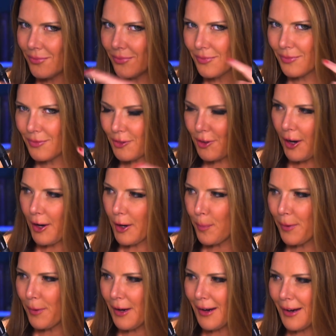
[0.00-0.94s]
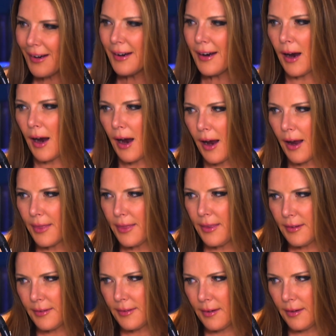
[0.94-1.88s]
Take a peek.
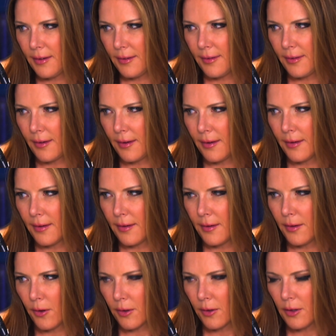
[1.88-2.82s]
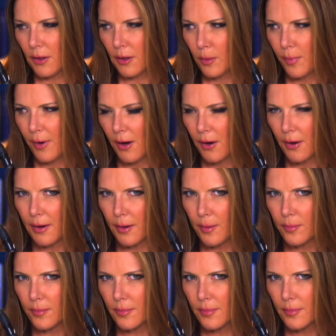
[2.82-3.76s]
This is an article about
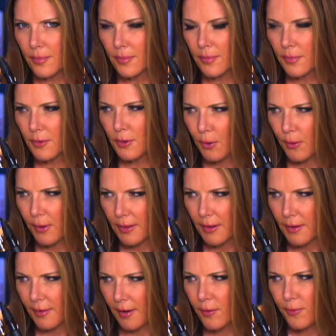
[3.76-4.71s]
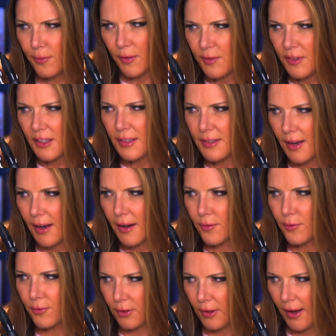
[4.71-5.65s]
him doing this thing. 50
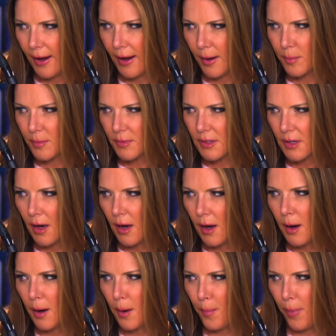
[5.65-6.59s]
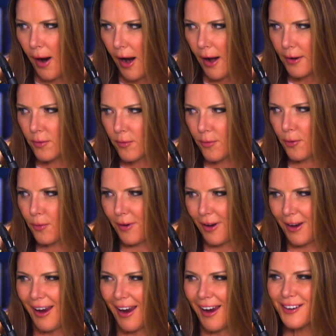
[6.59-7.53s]
Cent flames Biden for
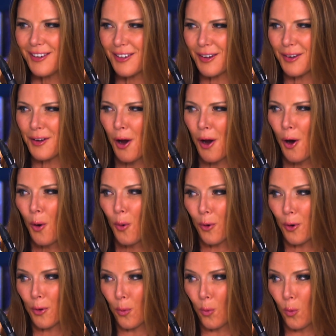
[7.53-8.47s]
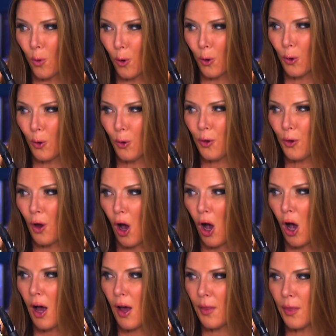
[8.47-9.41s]
vacation with world
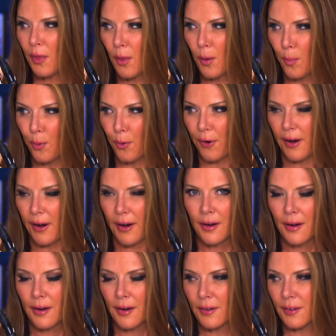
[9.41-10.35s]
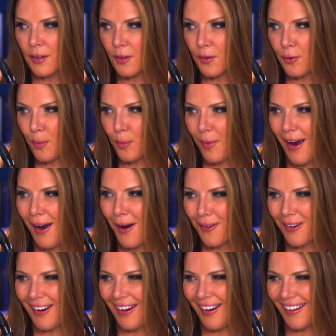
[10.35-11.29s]
on the brink. This is from
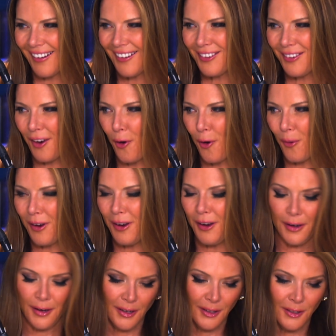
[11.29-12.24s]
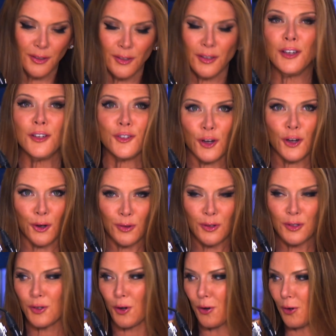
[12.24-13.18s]
OutKick. So he shared
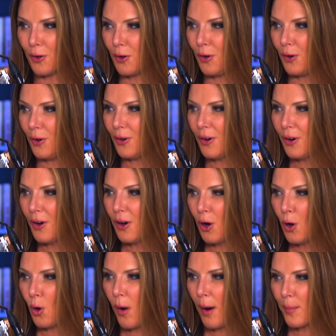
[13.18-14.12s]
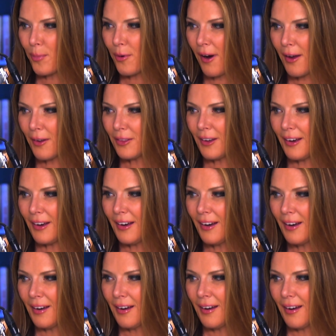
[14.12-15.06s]
this article quite proudly
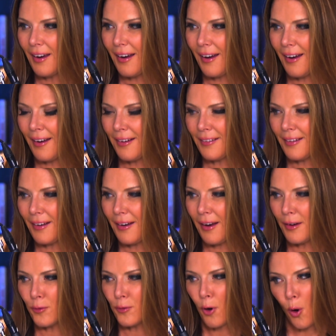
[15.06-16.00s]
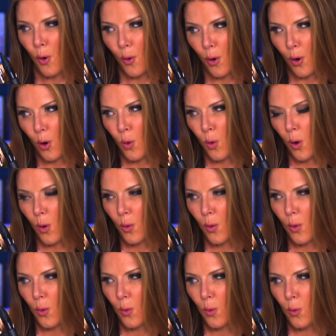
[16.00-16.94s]
and wrote, quote,
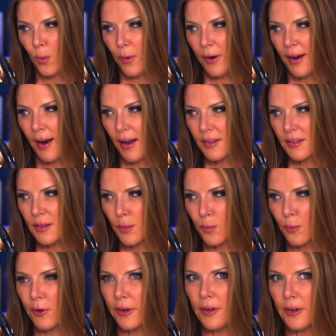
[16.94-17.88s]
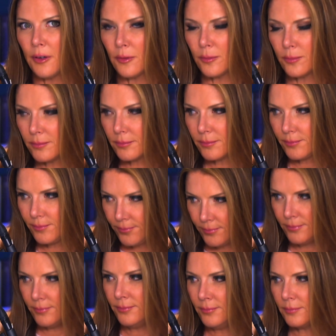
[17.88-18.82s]
we got some real
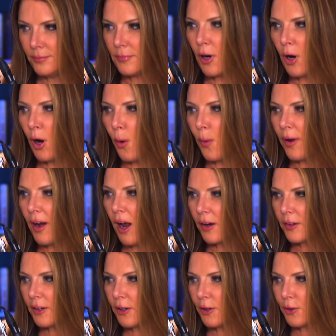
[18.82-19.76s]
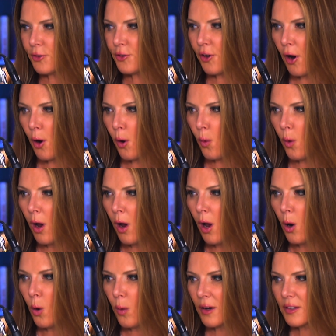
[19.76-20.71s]
going on here, Joe.
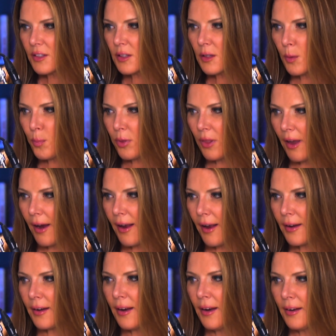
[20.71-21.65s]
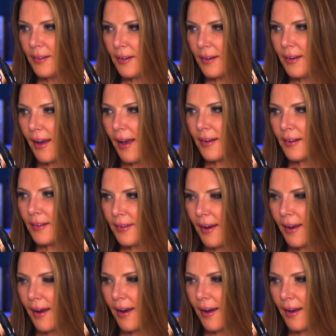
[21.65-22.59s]
What's the plan to get a
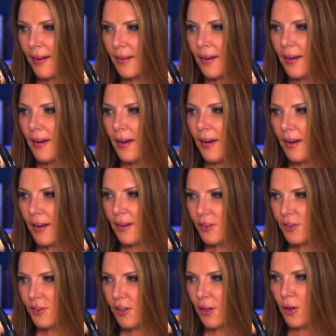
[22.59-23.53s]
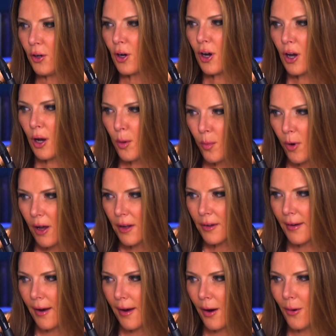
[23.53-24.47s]
tan and chill? Come on
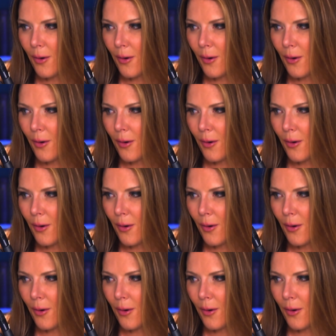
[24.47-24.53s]
now.